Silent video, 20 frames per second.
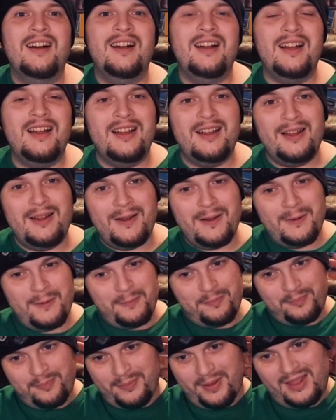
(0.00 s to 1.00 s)

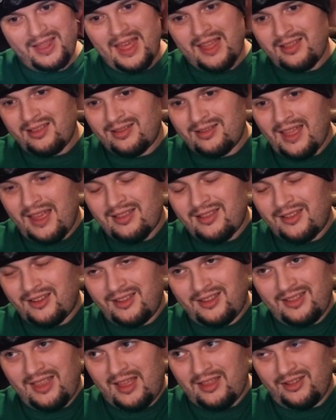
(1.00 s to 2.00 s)
Oh, but that's
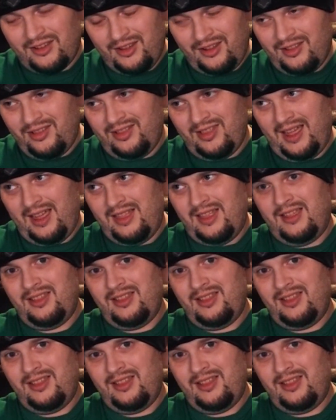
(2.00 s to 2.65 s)
a good thing.